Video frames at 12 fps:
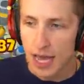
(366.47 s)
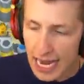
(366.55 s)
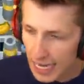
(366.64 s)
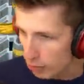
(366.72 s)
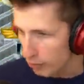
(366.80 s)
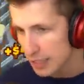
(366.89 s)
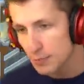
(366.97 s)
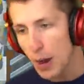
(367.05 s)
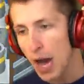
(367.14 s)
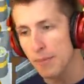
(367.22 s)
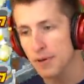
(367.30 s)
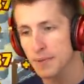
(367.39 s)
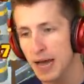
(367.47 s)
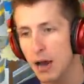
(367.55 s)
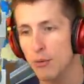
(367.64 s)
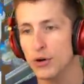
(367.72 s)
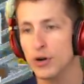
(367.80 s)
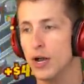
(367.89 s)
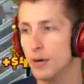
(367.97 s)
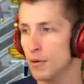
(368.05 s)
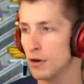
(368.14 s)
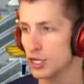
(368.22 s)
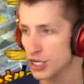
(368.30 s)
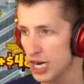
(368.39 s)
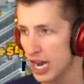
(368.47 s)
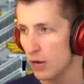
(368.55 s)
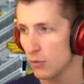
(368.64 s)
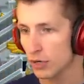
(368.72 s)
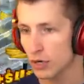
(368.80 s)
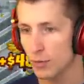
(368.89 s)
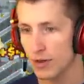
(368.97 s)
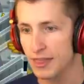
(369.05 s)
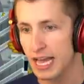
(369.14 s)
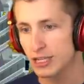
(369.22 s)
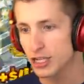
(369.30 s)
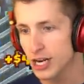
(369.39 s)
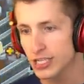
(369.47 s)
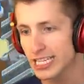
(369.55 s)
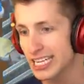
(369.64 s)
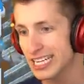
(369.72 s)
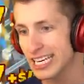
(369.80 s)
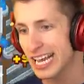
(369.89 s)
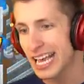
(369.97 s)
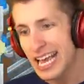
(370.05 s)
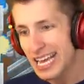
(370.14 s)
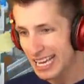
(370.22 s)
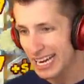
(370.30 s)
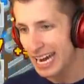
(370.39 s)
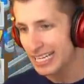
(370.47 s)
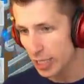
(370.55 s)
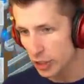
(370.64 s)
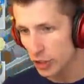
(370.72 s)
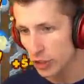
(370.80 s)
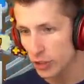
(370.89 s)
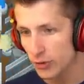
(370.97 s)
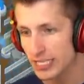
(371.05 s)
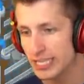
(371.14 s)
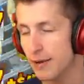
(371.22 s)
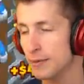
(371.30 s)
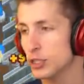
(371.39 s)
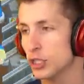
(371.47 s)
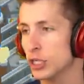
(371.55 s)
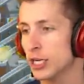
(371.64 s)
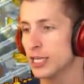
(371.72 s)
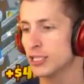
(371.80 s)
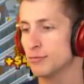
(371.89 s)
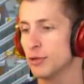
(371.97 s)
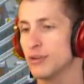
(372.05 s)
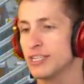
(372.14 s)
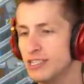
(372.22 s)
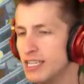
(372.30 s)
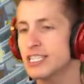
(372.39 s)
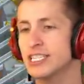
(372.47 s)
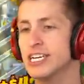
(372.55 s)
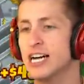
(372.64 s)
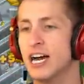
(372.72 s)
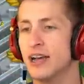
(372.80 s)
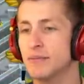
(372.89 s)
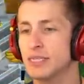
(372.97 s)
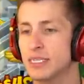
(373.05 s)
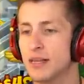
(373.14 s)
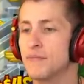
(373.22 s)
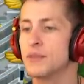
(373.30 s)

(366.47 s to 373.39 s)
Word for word: Increased popping power per shell. We're going to want that. Shells can get additional increased damage and can explode six times.